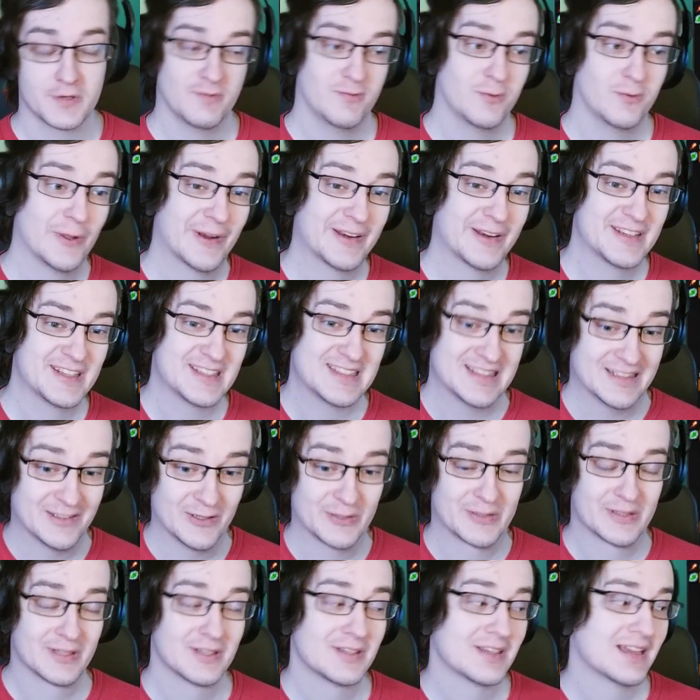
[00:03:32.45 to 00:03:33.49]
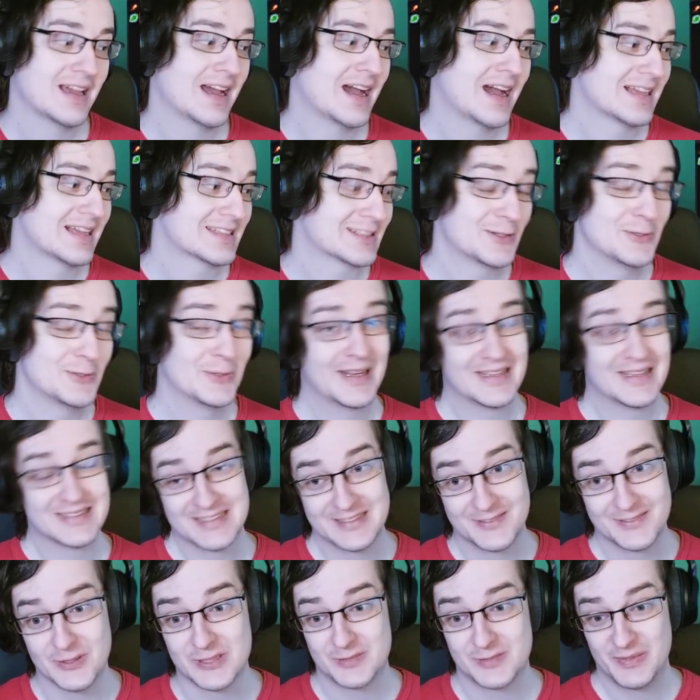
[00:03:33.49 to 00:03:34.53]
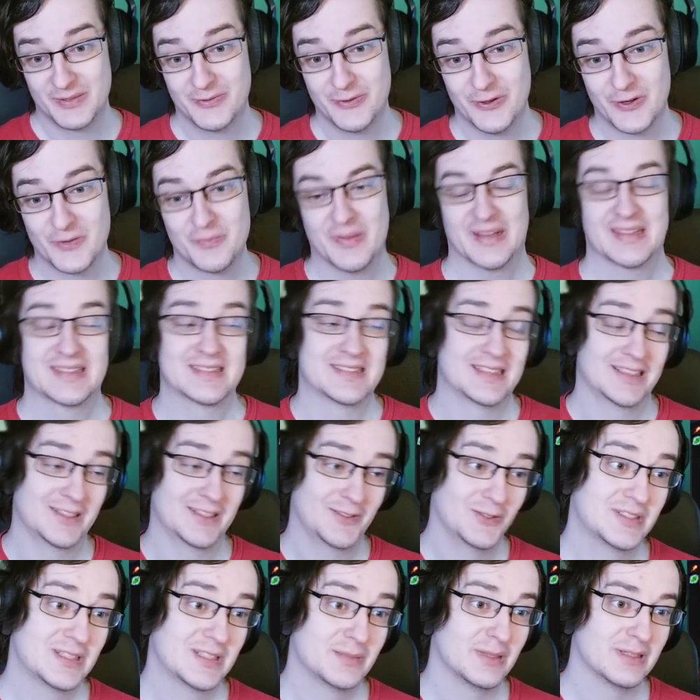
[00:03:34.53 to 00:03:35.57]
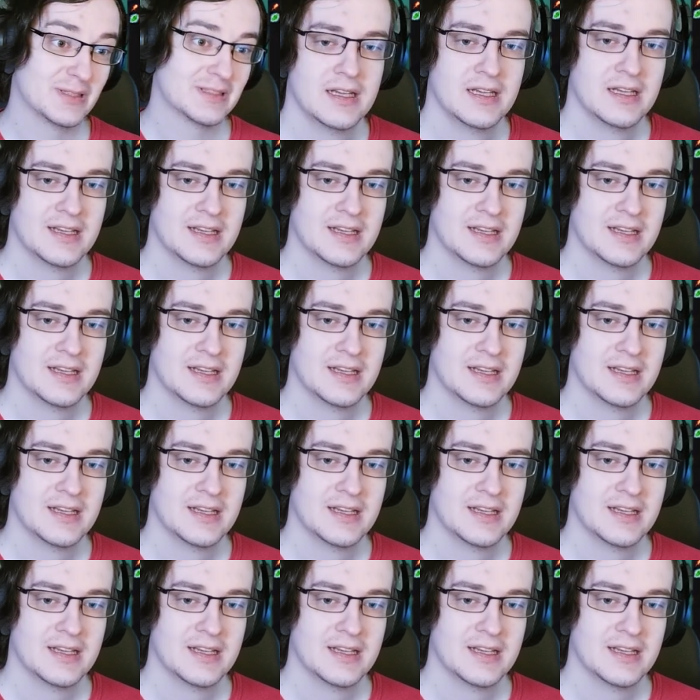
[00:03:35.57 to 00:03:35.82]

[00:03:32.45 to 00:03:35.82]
Flourish is not as good as it was before, but still usable.